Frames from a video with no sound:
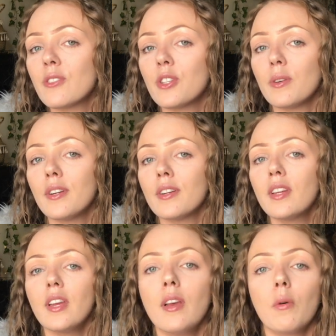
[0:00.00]
Jira
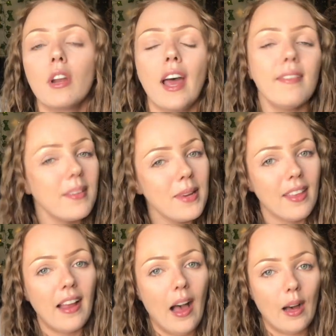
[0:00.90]
would have to be
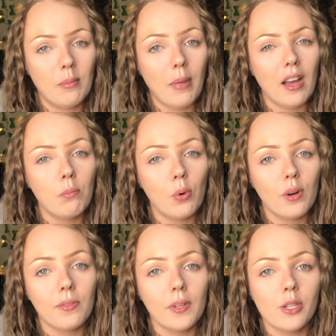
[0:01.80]
the Kanban
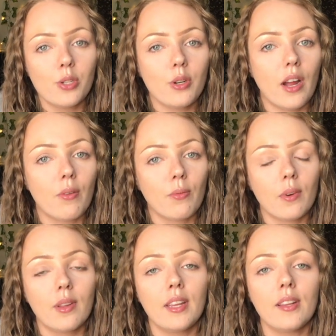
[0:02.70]
board feature. I
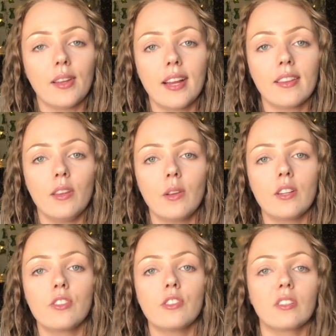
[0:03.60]
really like that you can
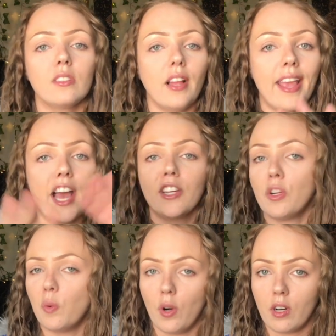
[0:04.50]
just lay out your
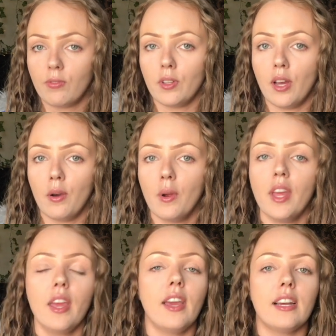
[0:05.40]
workflow
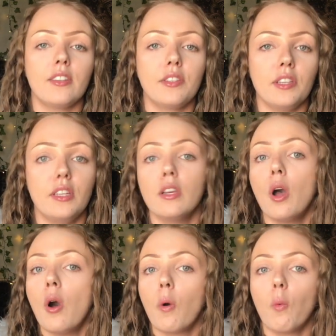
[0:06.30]
and see
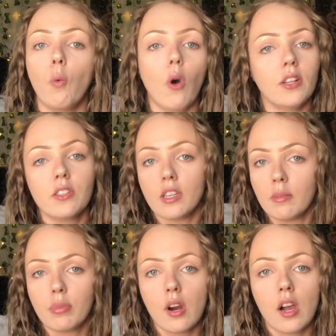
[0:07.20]
what's in
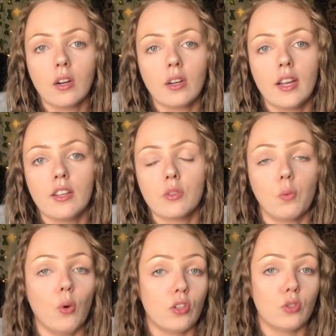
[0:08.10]
progress,
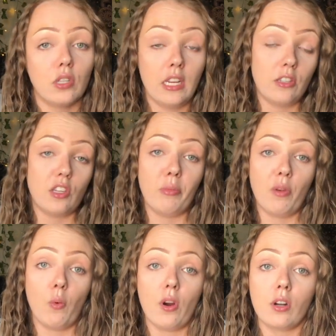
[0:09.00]
what needs to be
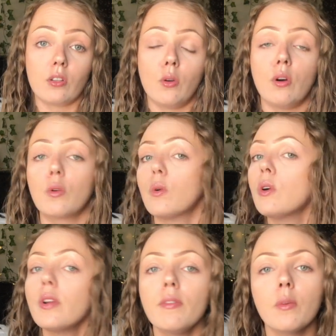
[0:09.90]
worked on, or
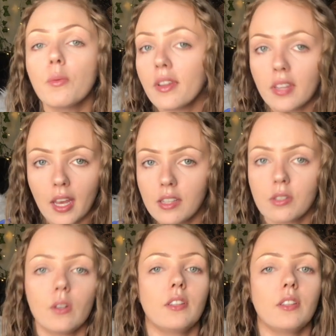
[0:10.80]
even what tasks are